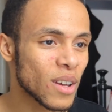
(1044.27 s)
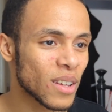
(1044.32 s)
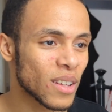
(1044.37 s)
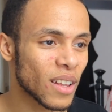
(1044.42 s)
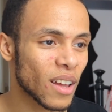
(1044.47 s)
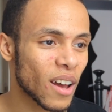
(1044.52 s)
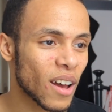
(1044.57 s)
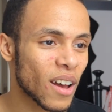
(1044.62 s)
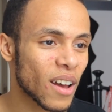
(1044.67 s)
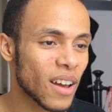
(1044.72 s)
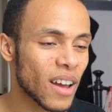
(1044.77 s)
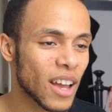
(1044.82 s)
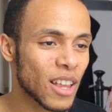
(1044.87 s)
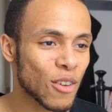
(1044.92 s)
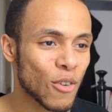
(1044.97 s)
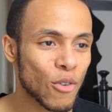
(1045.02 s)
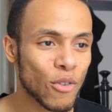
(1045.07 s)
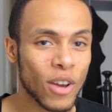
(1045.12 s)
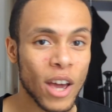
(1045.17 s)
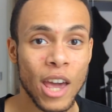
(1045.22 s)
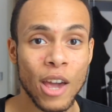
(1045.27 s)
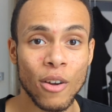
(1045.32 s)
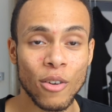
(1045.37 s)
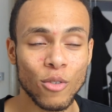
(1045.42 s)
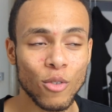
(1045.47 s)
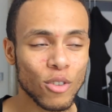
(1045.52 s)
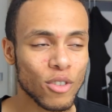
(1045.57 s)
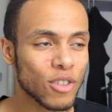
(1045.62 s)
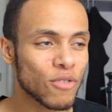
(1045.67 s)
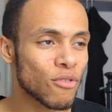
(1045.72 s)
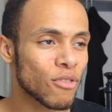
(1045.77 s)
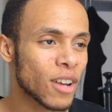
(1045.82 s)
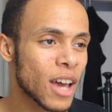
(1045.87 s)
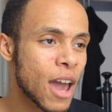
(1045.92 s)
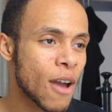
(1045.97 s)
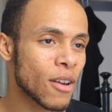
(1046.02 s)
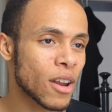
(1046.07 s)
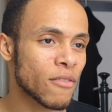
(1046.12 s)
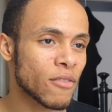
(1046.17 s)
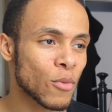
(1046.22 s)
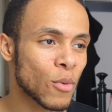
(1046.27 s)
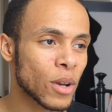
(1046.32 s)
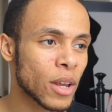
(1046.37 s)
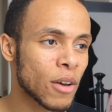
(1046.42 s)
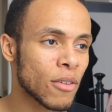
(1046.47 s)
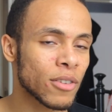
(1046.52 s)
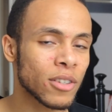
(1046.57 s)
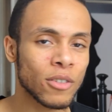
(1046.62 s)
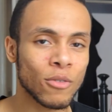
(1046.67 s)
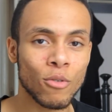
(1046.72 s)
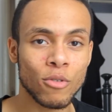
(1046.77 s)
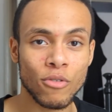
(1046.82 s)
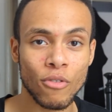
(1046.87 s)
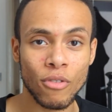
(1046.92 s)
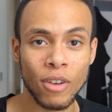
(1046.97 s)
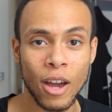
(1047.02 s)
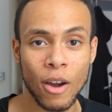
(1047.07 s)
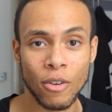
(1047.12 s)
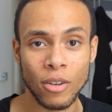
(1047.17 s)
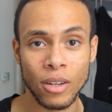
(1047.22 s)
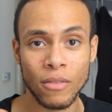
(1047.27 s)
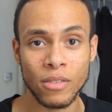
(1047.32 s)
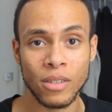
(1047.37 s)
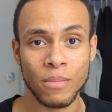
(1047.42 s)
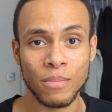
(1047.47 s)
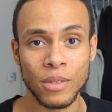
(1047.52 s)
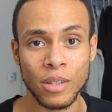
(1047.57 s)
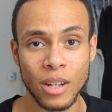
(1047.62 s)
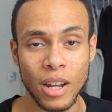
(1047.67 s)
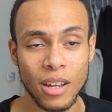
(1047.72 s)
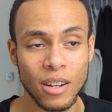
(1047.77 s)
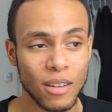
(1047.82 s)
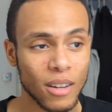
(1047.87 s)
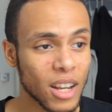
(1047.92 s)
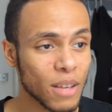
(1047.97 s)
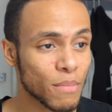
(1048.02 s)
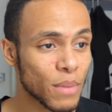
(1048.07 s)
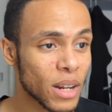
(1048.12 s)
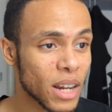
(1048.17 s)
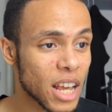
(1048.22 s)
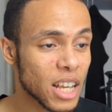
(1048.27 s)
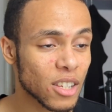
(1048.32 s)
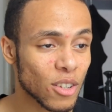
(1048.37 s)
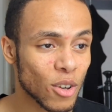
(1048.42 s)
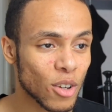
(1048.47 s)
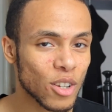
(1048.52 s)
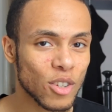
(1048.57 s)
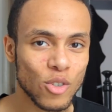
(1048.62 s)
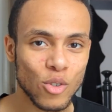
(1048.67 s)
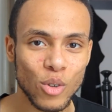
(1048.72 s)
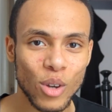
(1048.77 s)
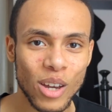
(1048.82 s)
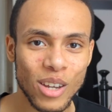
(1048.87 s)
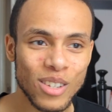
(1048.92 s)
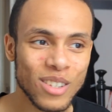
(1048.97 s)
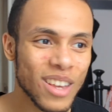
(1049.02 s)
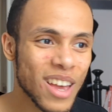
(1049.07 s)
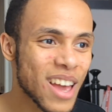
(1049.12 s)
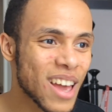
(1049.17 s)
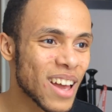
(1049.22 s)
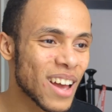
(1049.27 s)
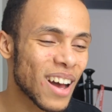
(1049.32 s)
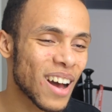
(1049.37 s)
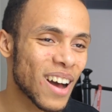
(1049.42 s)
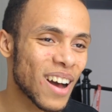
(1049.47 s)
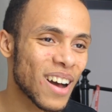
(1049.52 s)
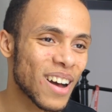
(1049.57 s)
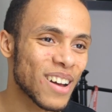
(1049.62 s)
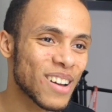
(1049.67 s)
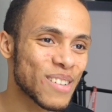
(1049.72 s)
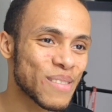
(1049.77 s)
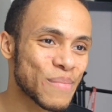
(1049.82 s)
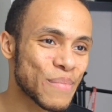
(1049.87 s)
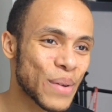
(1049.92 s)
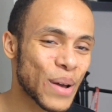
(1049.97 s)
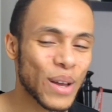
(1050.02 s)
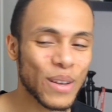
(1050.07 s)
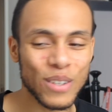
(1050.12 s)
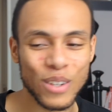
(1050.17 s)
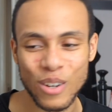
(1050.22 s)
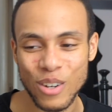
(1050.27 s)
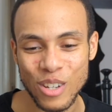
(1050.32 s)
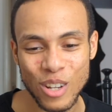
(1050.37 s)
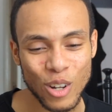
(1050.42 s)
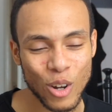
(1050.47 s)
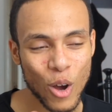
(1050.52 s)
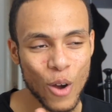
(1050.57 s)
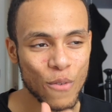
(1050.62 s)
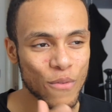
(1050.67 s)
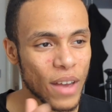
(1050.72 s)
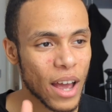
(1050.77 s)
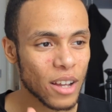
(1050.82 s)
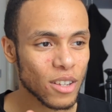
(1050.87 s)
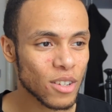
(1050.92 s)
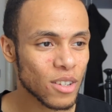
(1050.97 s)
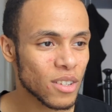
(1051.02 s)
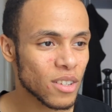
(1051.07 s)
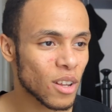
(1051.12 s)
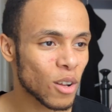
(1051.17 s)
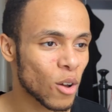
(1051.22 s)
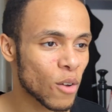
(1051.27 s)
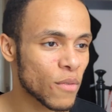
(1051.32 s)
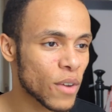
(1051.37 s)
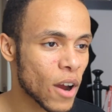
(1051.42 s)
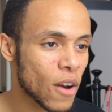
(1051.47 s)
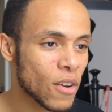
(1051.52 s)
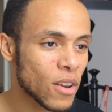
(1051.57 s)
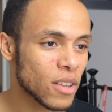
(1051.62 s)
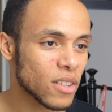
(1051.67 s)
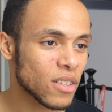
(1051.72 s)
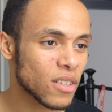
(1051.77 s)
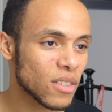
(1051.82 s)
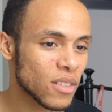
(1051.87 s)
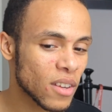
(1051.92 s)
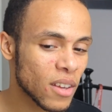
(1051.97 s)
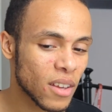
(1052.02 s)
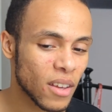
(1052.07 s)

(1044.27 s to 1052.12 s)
And you're not just relying on everyone else, you're also relying on the other team to like be less good as you guys. But there's a lot of factors, a lot of variance.